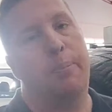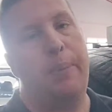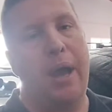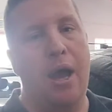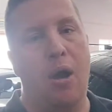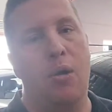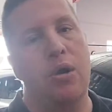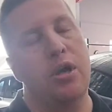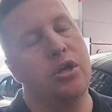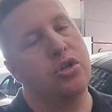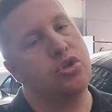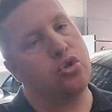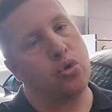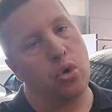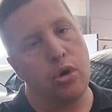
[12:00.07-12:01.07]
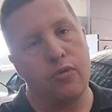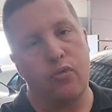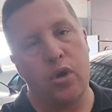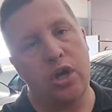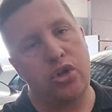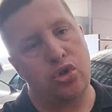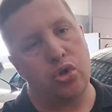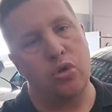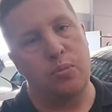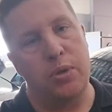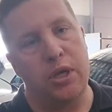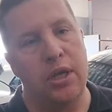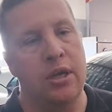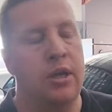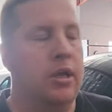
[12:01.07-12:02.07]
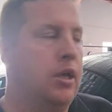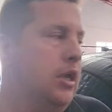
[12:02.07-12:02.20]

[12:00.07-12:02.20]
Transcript: power is sort of where it should be.